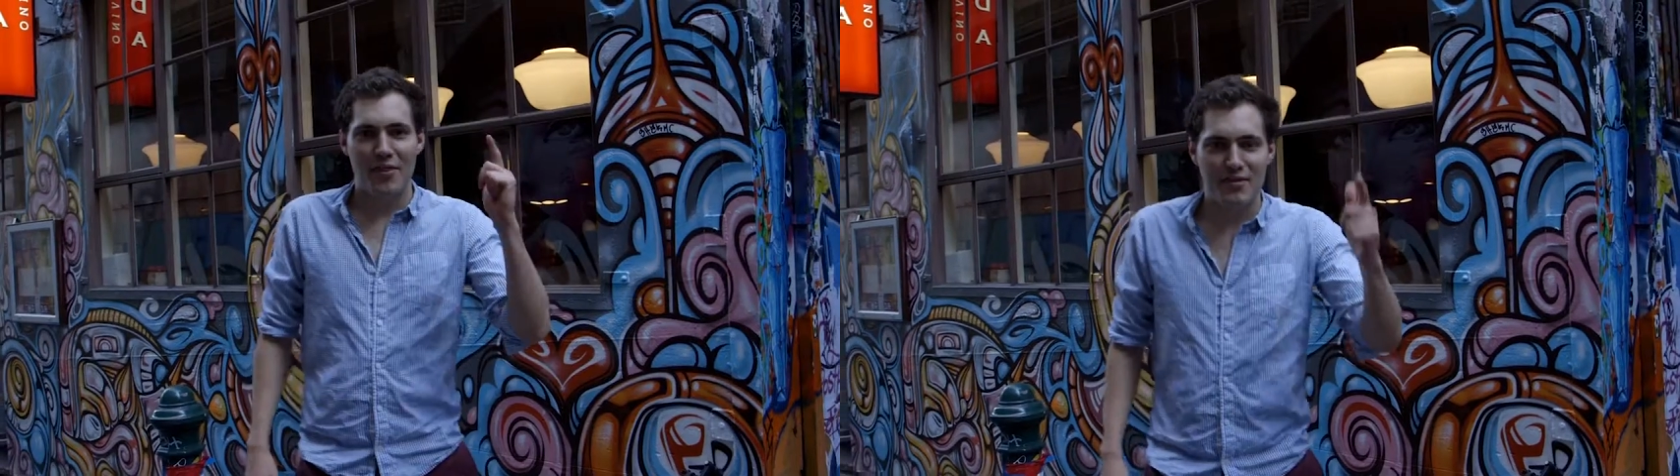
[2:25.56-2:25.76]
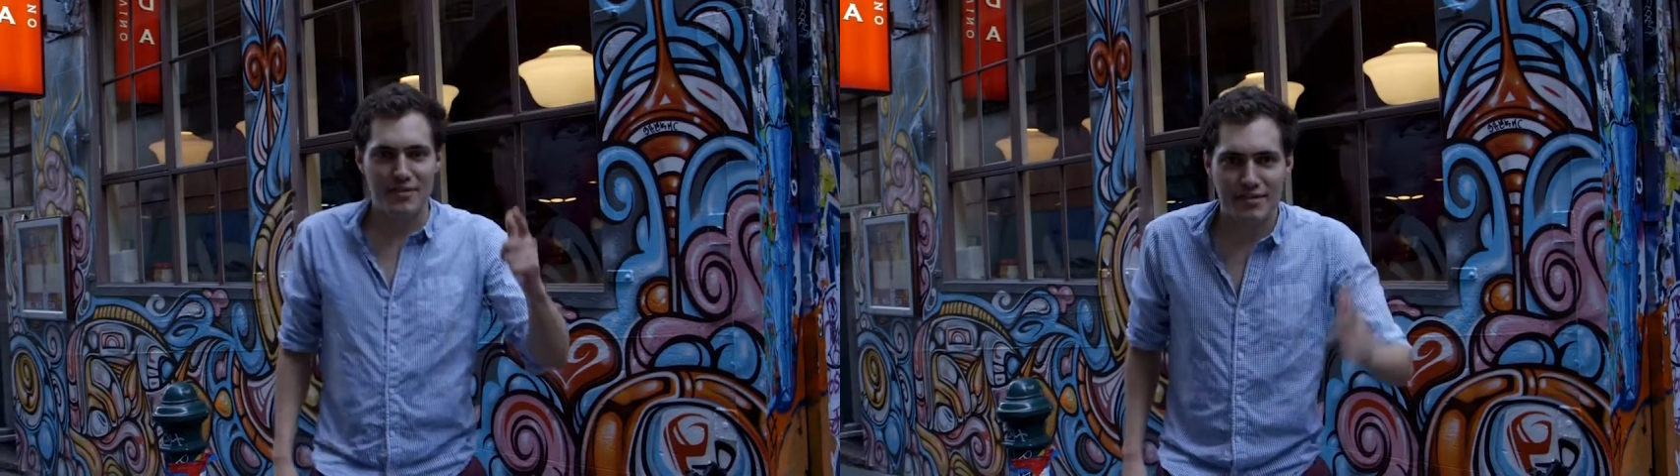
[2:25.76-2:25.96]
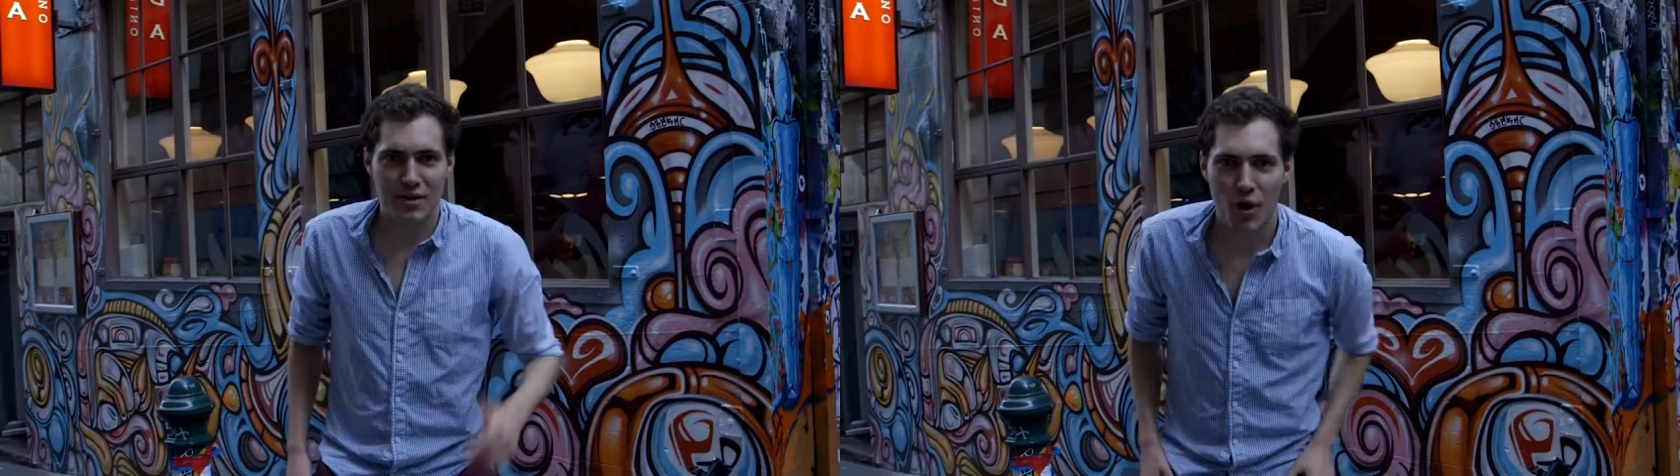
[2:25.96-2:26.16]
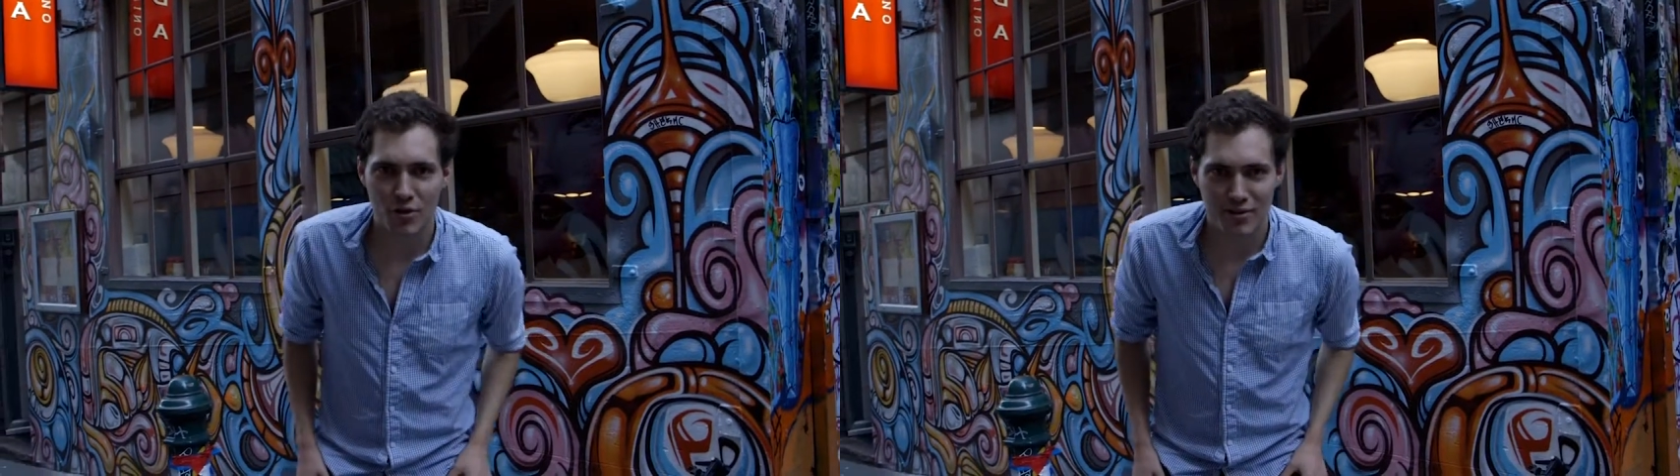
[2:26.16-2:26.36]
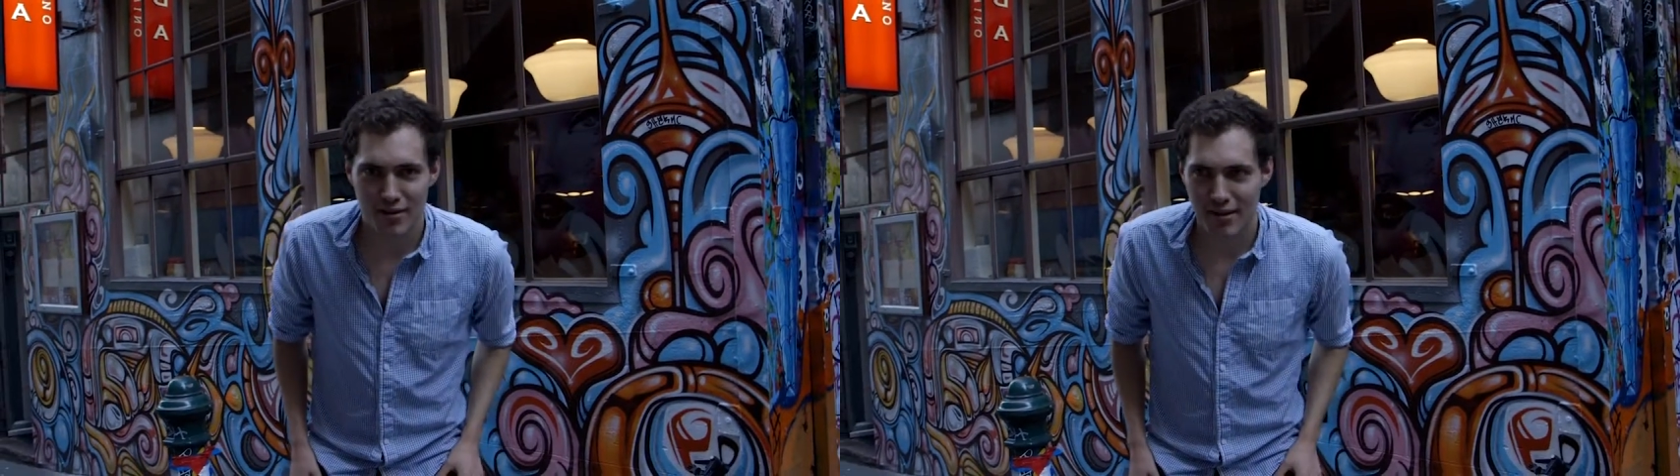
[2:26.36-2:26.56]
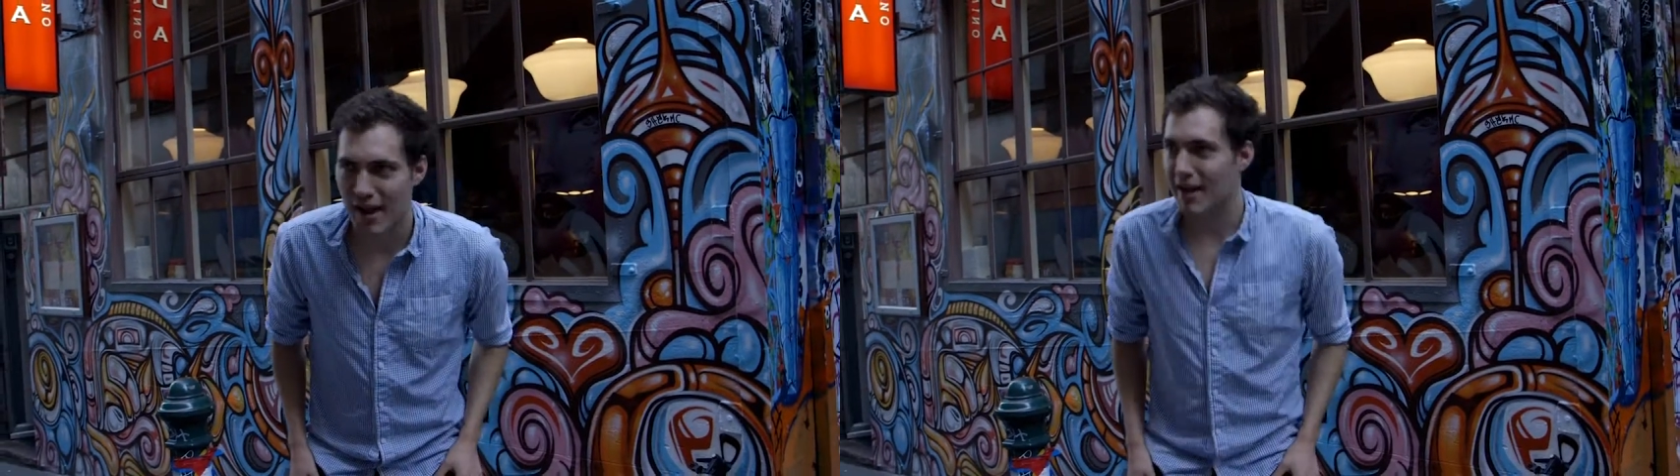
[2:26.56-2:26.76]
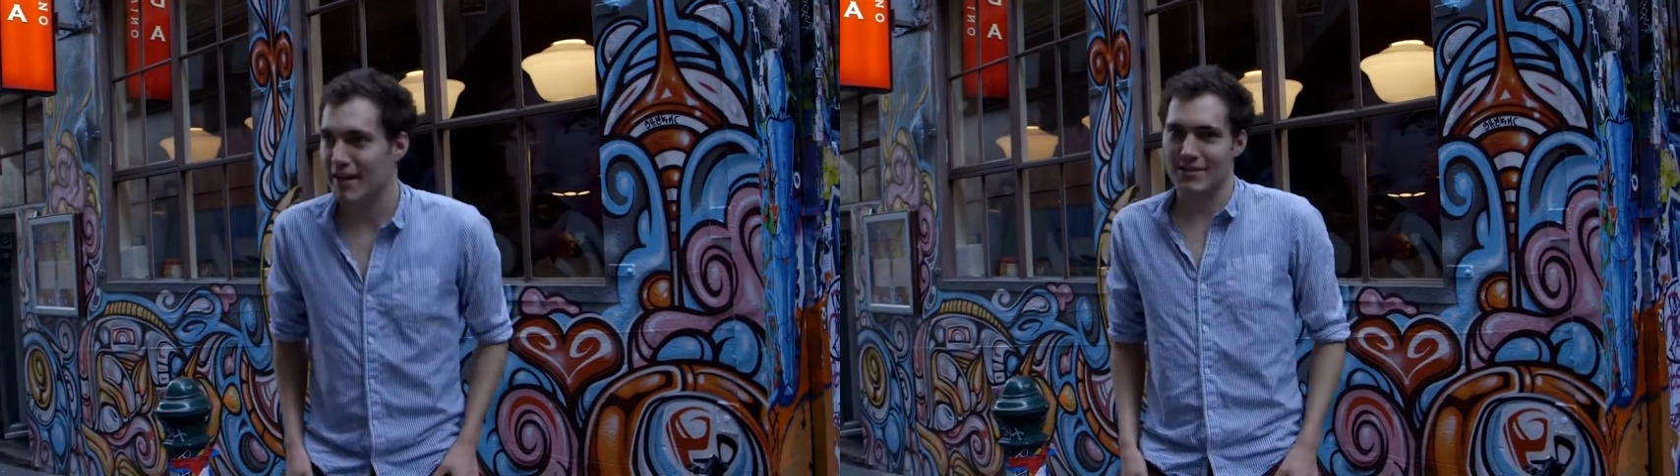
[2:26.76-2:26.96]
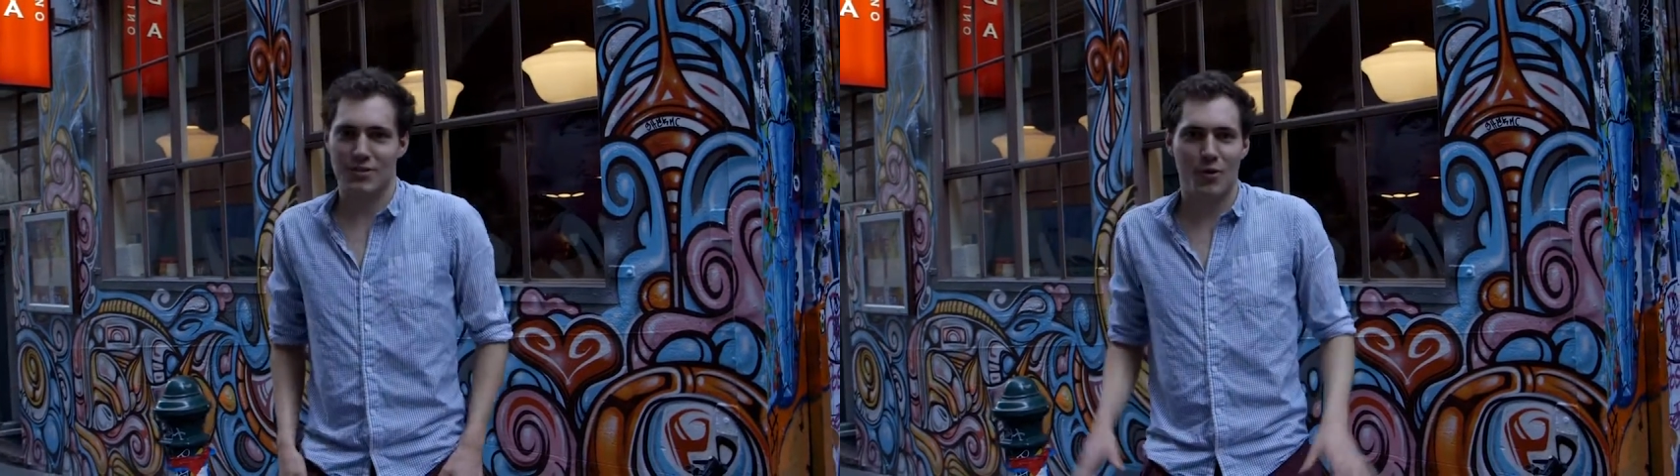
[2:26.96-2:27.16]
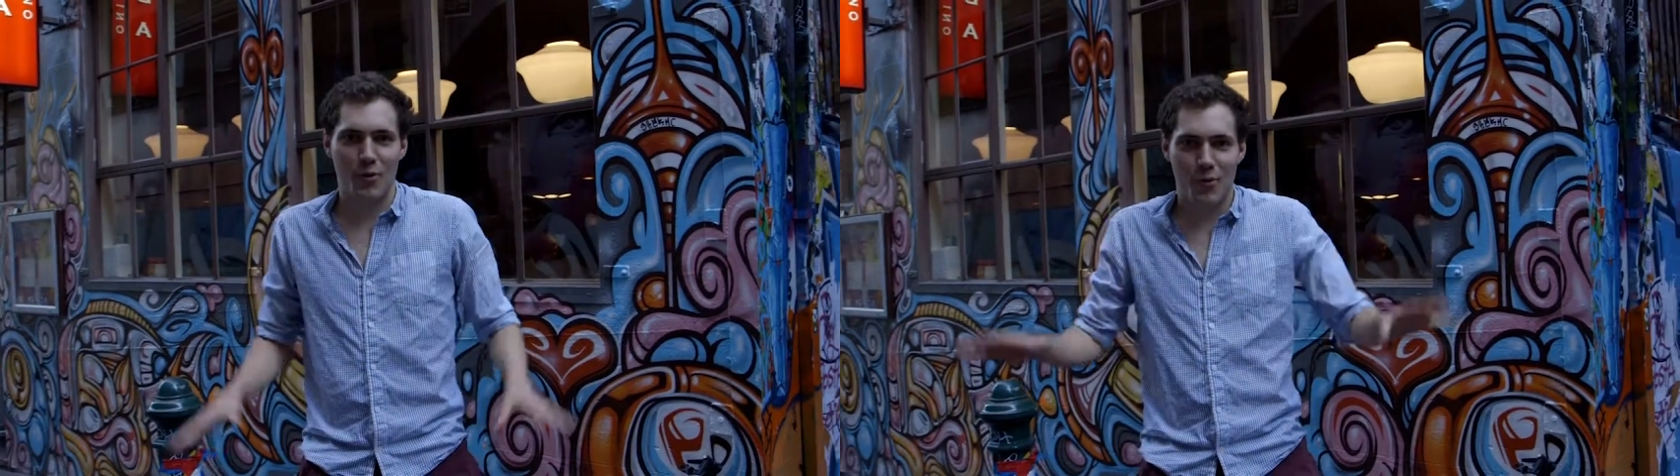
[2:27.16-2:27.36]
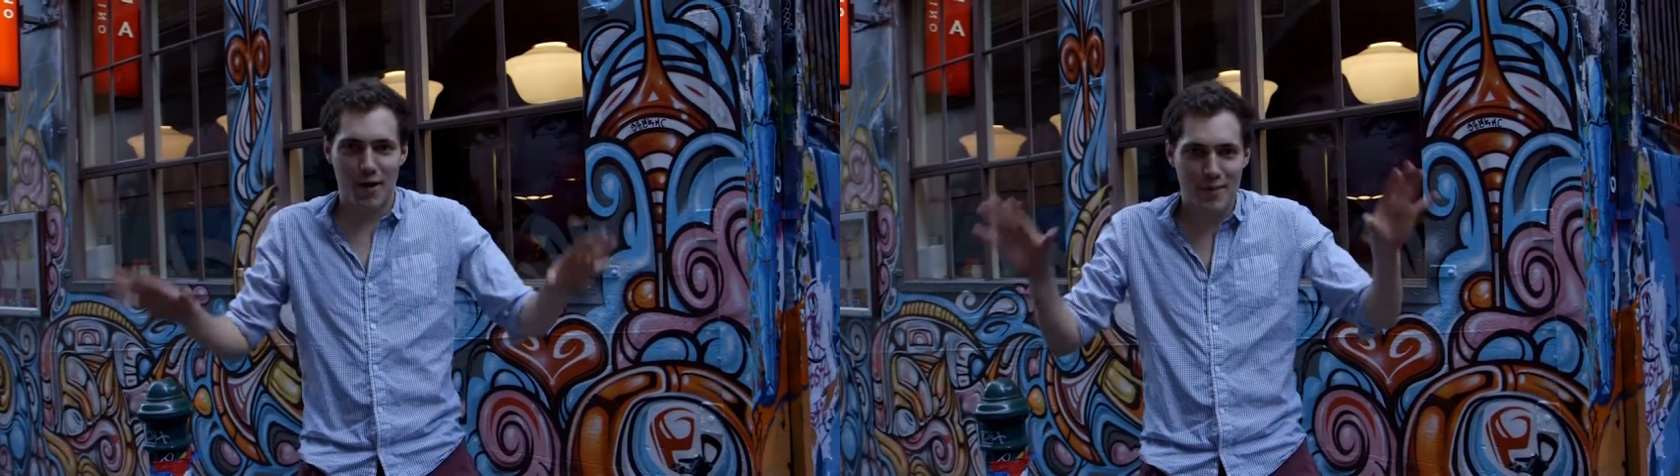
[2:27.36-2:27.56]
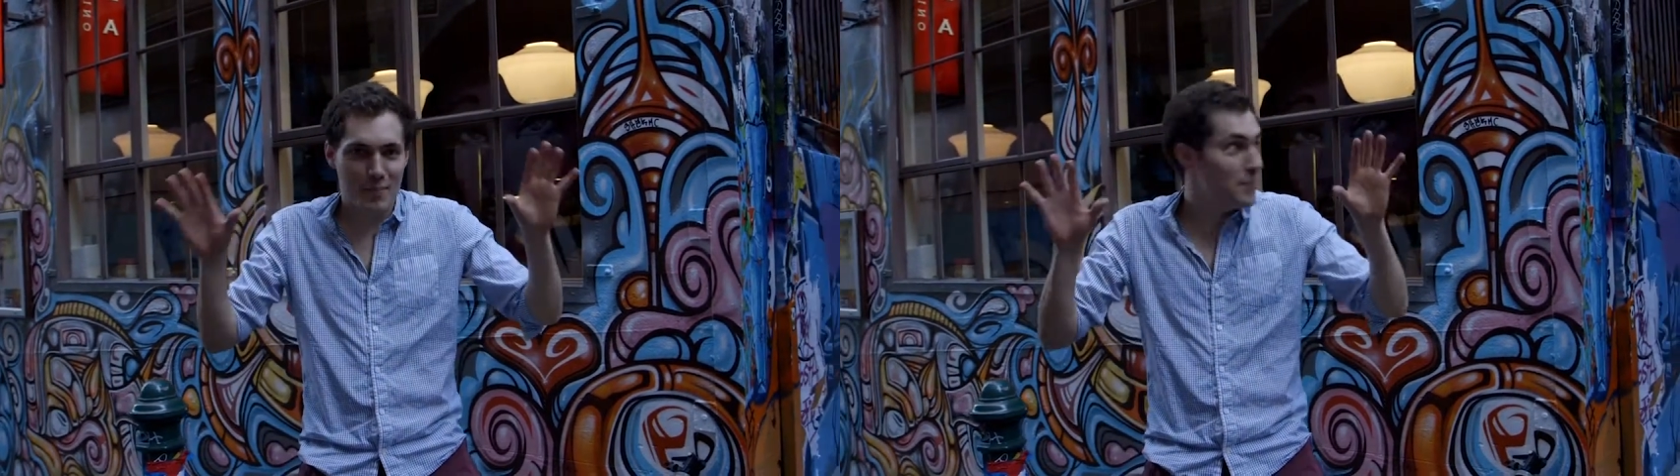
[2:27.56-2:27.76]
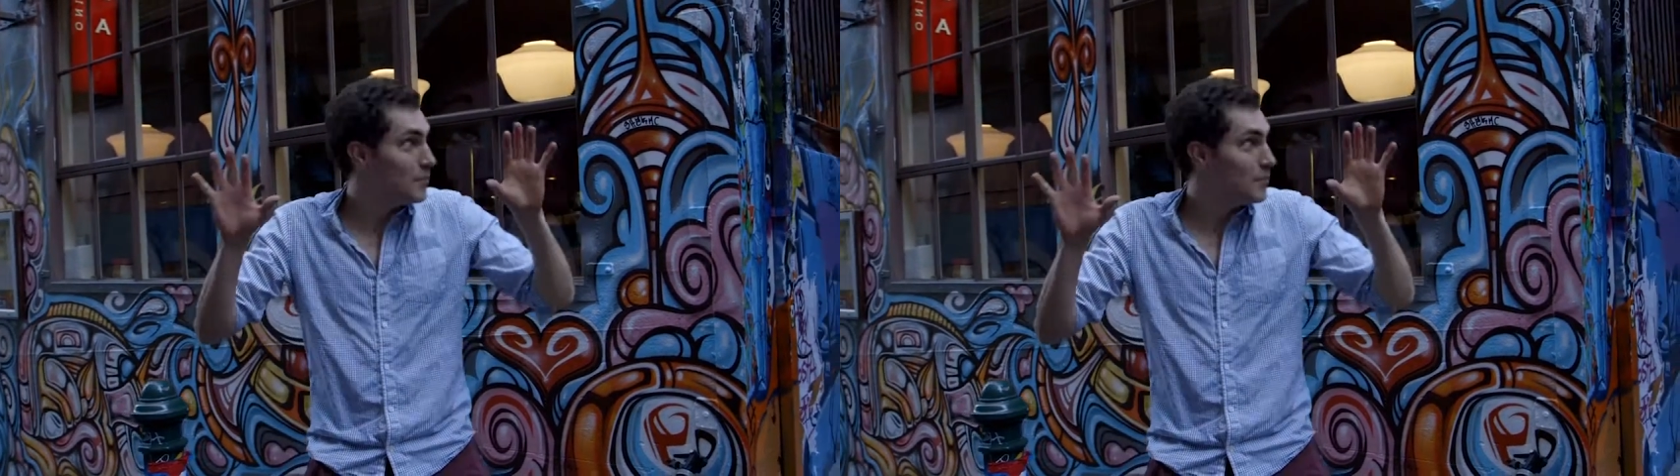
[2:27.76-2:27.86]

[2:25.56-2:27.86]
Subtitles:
This is Hosier Lane. It's got one of the